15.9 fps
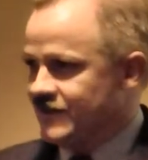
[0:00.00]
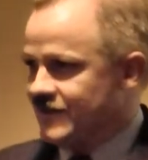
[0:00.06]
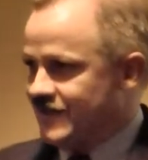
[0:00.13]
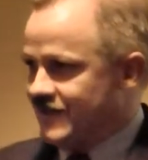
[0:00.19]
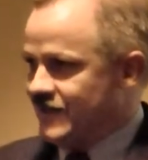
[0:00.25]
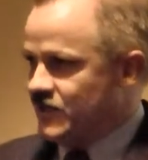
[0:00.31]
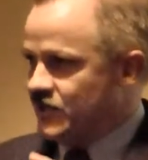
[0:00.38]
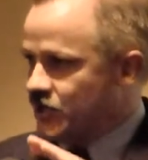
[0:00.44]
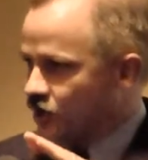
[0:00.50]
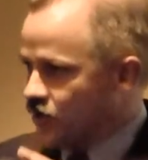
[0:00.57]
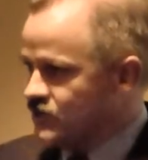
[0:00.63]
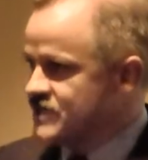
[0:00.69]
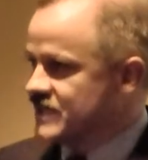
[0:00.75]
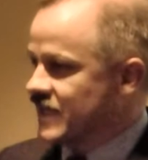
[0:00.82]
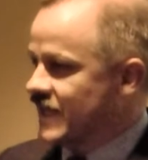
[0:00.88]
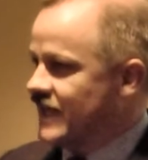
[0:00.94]
in
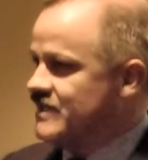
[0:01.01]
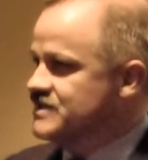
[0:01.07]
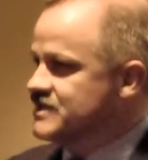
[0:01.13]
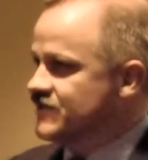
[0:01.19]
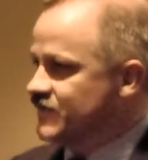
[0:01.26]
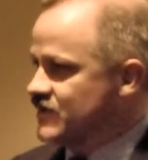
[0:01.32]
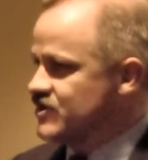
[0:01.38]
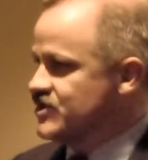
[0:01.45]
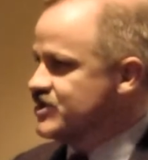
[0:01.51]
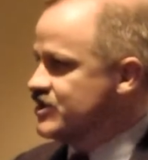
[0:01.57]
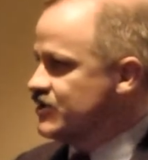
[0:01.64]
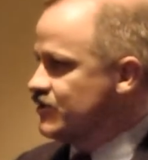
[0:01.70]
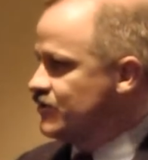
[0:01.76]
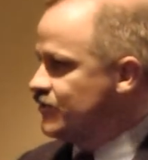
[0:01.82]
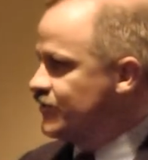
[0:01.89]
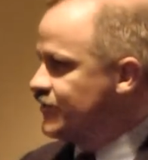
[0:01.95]
those kinds of
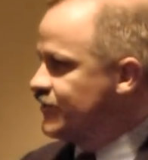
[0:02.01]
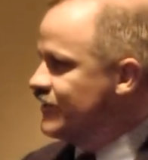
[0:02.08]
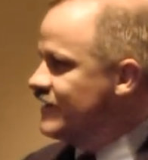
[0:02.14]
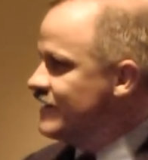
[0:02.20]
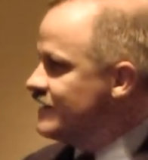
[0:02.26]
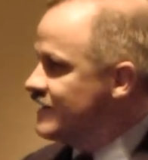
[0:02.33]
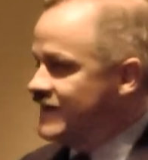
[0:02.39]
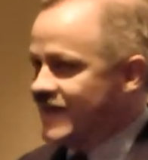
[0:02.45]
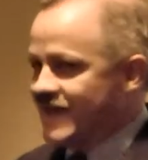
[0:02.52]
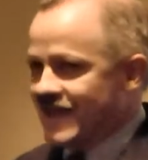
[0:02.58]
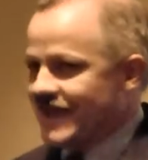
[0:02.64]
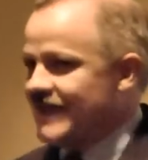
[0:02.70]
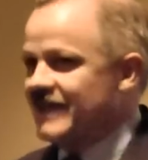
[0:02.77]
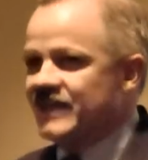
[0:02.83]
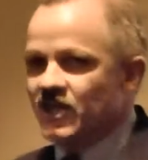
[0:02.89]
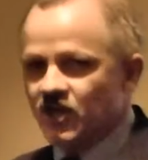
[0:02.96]
issues than
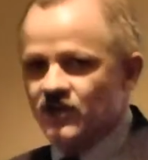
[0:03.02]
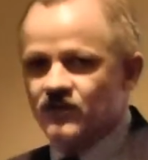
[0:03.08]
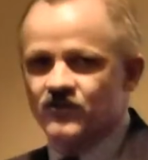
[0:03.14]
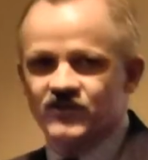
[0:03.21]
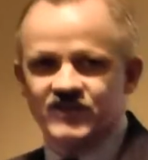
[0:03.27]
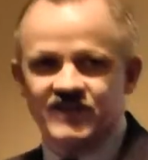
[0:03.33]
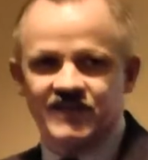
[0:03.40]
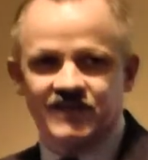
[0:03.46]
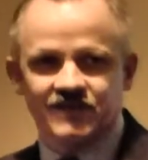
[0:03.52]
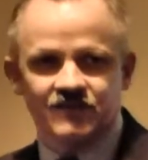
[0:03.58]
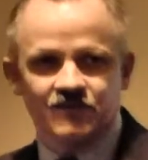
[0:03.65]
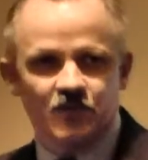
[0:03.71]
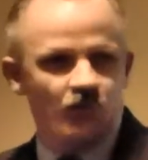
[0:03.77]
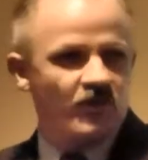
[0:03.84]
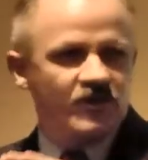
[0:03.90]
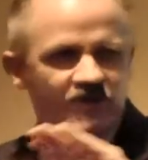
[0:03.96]
any other thing. I
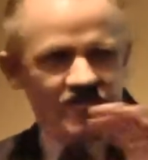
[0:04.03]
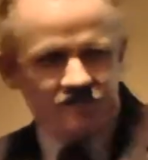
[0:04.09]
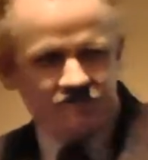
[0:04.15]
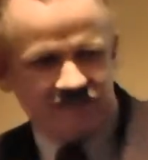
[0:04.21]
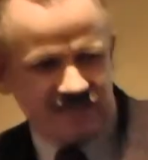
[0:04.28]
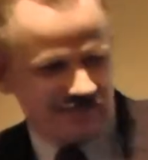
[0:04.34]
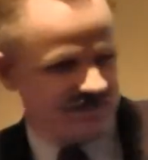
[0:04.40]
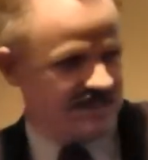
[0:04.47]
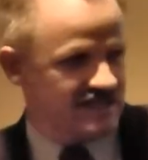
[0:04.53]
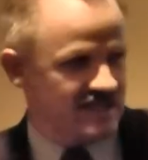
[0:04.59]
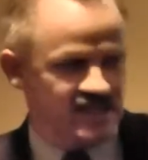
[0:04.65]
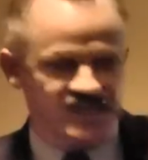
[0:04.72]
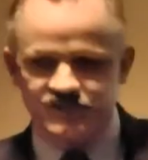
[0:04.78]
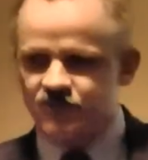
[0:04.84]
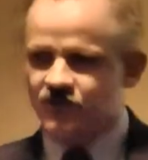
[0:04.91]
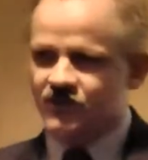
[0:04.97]
mean, we're going to make
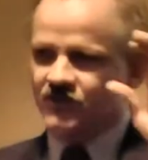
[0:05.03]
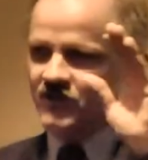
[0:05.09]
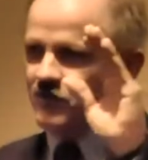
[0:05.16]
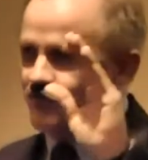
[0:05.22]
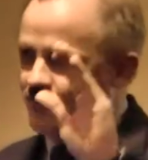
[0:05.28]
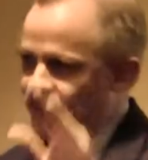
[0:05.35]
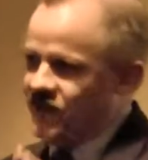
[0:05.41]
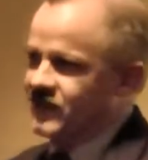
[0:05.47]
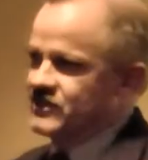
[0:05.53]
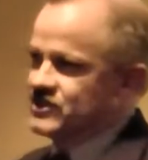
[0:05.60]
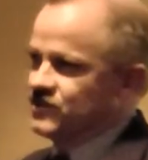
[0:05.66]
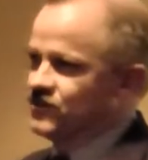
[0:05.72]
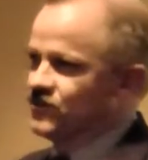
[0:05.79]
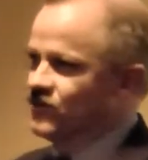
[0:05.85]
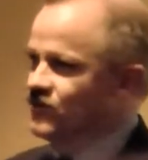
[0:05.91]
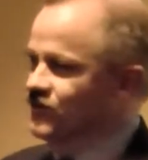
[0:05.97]
mistakes. We're going to break
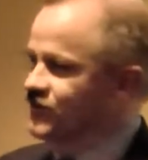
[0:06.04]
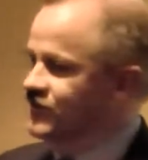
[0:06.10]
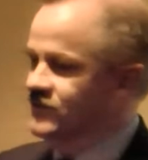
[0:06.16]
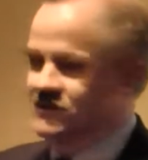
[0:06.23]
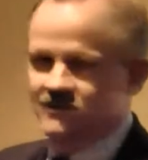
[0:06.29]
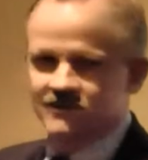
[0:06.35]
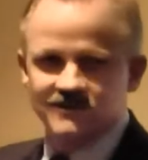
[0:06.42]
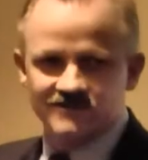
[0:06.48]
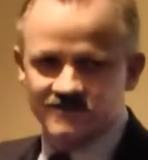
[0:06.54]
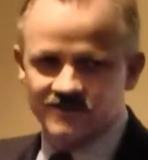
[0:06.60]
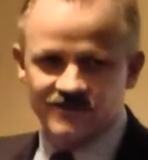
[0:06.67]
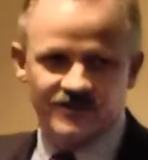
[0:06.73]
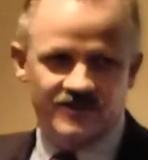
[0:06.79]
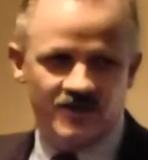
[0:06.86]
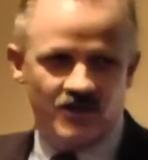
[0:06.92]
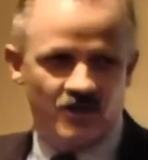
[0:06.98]
tools. Well,
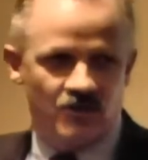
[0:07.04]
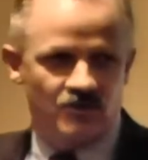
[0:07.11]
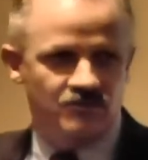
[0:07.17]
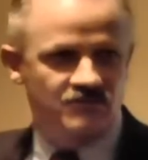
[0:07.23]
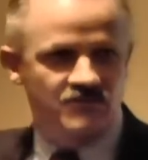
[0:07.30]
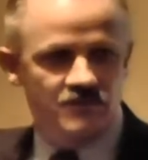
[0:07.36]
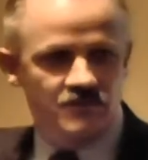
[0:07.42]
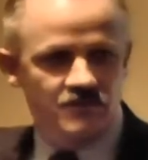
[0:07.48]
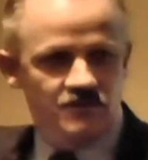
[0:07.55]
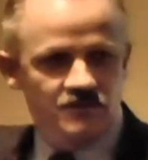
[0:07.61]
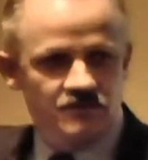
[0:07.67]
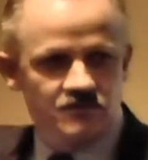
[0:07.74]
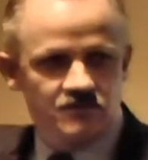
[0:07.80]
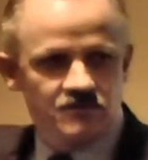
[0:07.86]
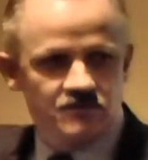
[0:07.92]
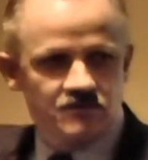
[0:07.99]
you know
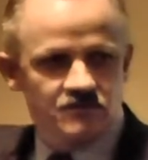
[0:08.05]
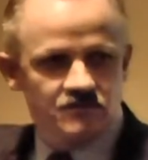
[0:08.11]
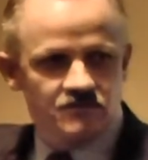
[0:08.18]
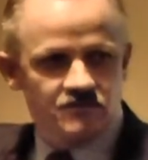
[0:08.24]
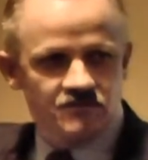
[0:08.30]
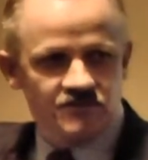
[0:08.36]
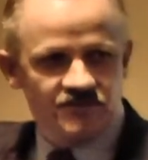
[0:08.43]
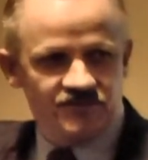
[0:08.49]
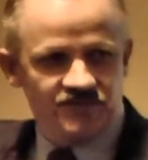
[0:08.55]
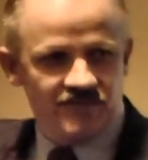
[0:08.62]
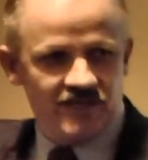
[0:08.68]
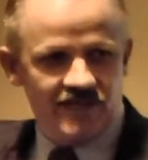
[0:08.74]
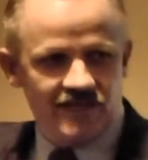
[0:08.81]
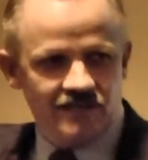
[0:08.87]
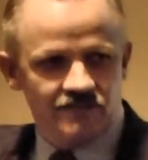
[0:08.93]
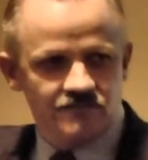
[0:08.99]
the
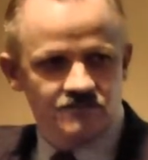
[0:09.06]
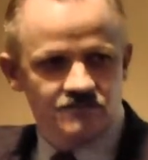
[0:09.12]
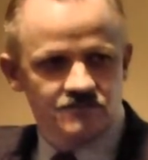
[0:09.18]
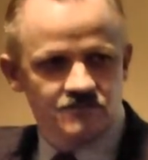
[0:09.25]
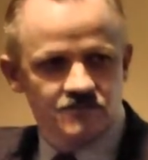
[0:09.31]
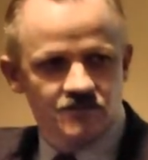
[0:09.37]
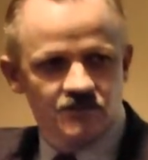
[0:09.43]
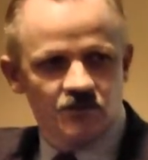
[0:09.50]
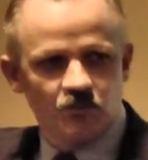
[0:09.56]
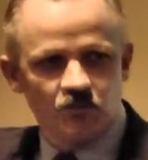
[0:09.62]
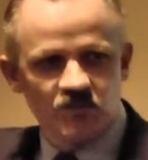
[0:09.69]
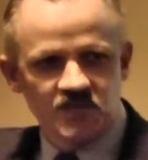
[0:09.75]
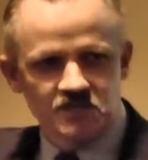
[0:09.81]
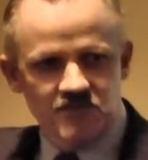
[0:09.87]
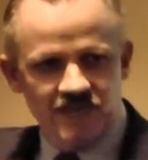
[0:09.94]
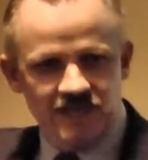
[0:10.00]
saying,
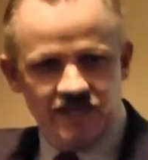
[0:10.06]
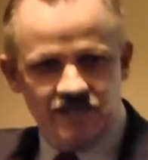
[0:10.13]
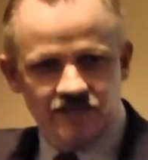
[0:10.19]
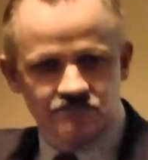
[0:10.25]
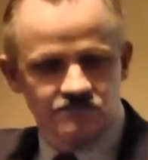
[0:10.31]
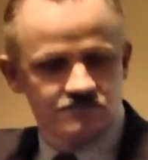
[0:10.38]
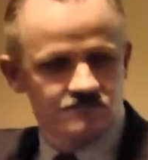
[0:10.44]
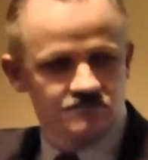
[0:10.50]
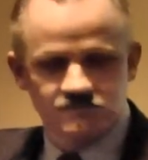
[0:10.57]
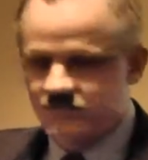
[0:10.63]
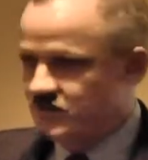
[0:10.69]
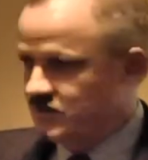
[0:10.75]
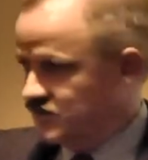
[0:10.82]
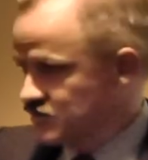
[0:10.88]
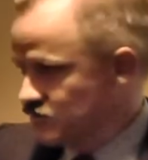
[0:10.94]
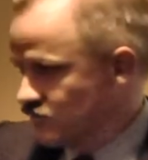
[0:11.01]
we making
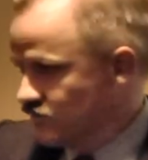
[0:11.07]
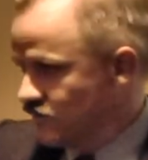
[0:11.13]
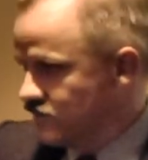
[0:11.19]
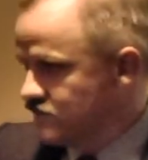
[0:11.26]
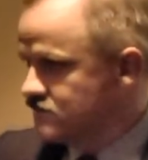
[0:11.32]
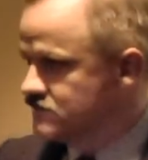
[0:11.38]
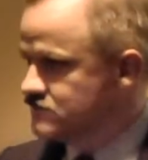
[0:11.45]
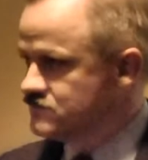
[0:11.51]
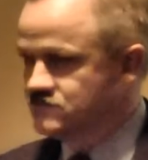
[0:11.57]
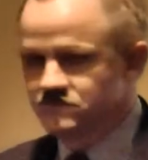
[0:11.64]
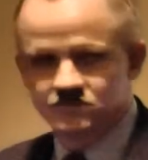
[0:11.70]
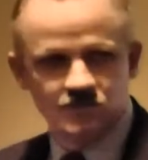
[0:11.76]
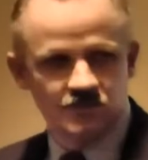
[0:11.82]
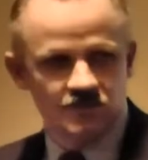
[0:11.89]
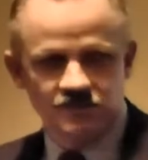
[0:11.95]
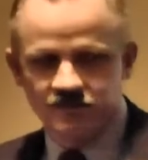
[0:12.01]
in the tool room,
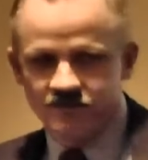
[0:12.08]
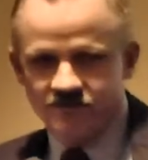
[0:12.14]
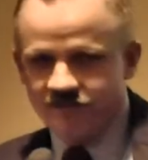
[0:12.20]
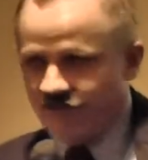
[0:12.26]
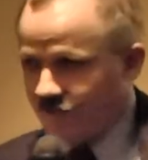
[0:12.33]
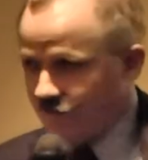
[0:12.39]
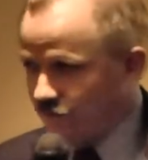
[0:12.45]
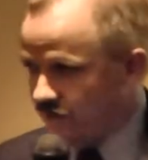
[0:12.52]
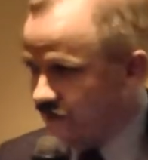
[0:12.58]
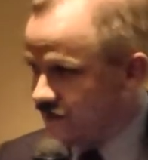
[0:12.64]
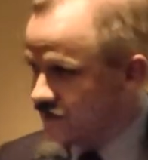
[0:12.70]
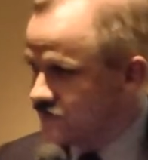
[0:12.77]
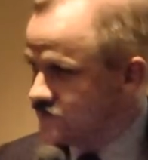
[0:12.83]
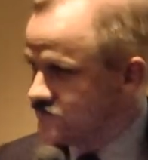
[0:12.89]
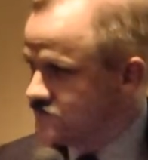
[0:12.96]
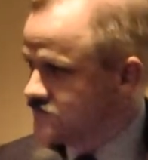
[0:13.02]
they
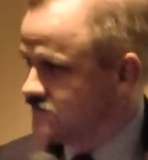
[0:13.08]
breaking.